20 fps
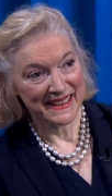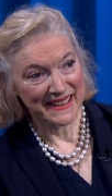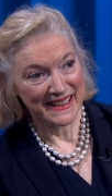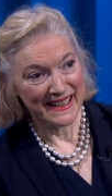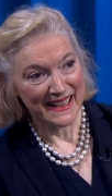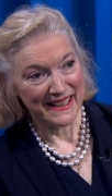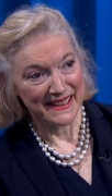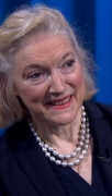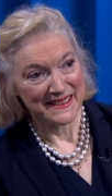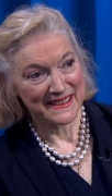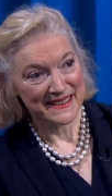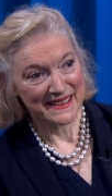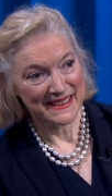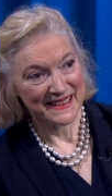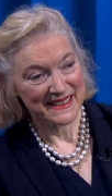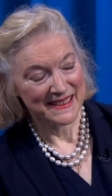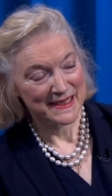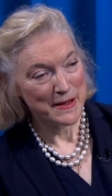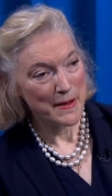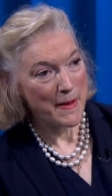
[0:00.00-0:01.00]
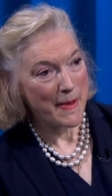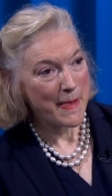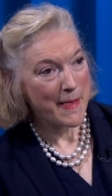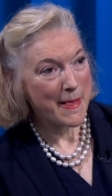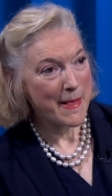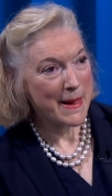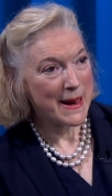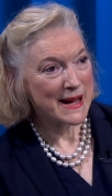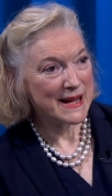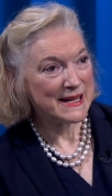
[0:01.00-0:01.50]
Yes. What do you want to
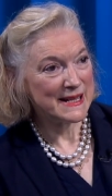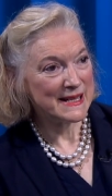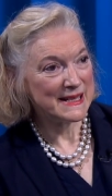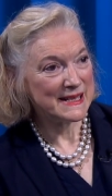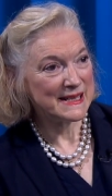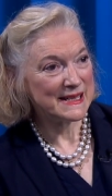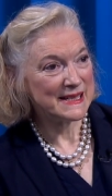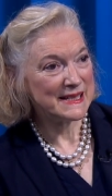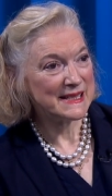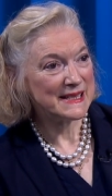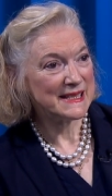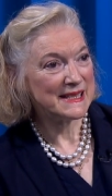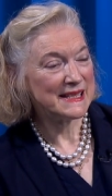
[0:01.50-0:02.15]
talk about